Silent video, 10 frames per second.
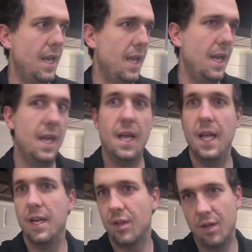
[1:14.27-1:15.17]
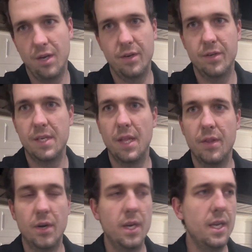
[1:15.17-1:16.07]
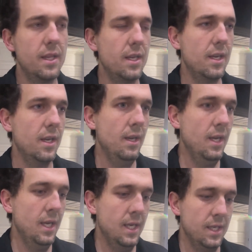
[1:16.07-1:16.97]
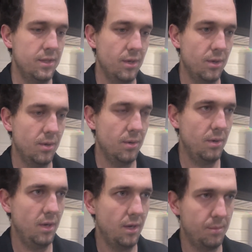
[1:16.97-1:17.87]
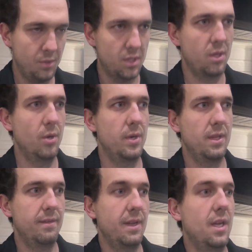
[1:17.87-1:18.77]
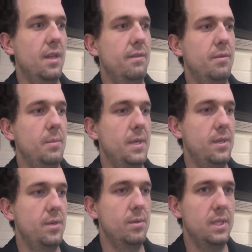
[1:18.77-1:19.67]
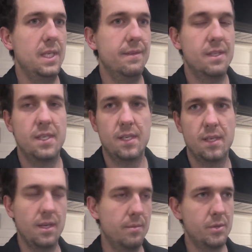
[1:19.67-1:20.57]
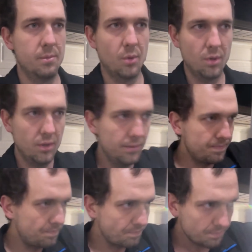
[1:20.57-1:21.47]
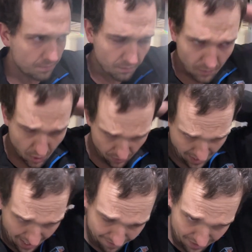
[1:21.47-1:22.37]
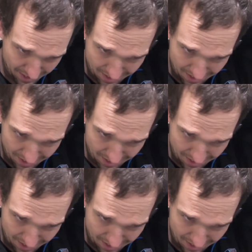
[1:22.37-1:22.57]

10 o'clock or 10:30, I think. So I'm just loading the van for me to leave at 6 a.m. tomorrow. We have a